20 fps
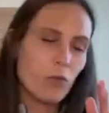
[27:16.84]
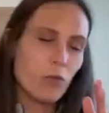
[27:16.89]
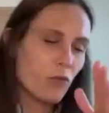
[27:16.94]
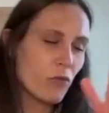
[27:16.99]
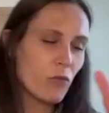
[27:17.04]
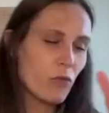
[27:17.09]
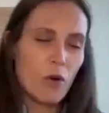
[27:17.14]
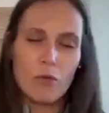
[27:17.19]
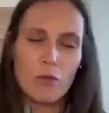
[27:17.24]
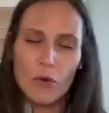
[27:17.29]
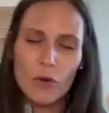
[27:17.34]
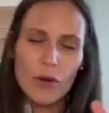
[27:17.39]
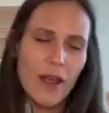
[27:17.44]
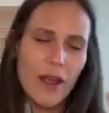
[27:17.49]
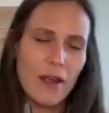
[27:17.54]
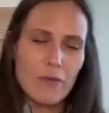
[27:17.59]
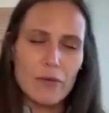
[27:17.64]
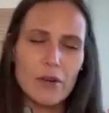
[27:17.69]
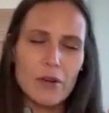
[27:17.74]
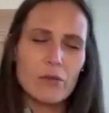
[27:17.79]
for
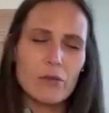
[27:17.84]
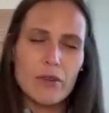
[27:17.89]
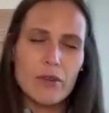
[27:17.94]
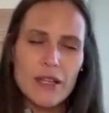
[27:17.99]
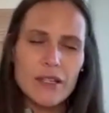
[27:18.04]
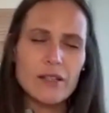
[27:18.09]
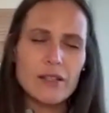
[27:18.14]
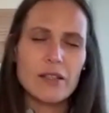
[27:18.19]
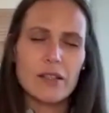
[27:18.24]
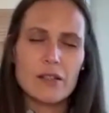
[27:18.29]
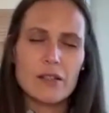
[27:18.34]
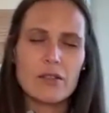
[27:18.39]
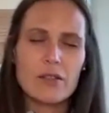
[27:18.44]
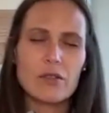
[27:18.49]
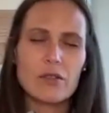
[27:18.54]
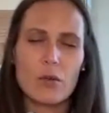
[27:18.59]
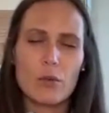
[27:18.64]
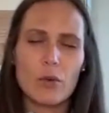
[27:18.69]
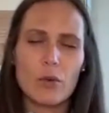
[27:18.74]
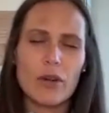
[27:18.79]
whatever reasons
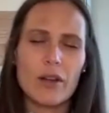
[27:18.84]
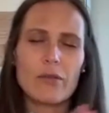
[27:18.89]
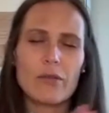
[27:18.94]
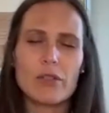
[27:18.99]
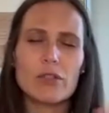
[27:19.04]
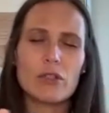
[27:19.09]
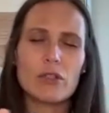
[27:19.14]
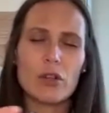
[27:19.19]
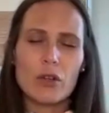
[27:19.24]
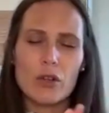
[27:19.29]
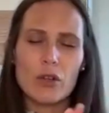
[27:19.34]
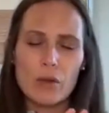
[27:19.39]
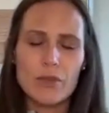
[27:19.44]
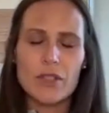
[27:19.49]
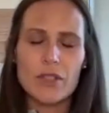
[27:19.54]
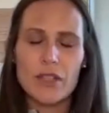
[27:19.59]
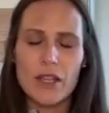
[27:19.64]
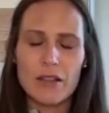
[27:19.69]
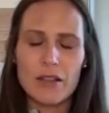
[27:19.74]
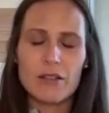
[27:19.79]
or whatever
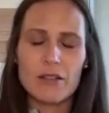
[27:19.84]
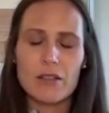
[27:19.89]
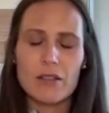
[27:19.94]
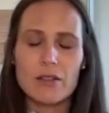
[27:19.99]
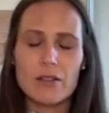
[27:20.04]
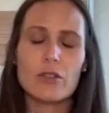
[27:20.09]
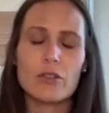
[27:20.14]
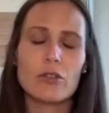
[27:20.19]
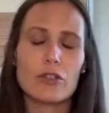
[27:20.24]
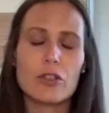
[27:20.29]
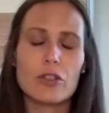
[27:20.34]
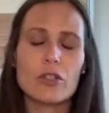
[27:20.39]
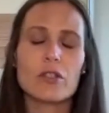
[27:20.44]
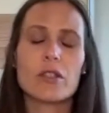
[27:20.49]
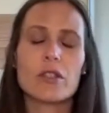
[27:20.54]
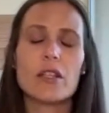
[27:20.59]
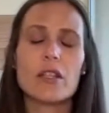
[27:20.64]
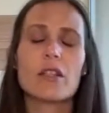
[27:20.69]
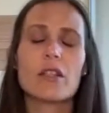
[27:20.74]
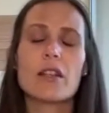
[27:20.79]
circumstances, you just
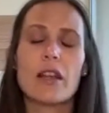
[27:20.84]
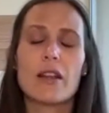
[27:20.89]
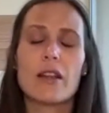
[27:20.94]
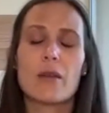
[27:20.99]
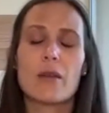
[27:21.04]
didn't get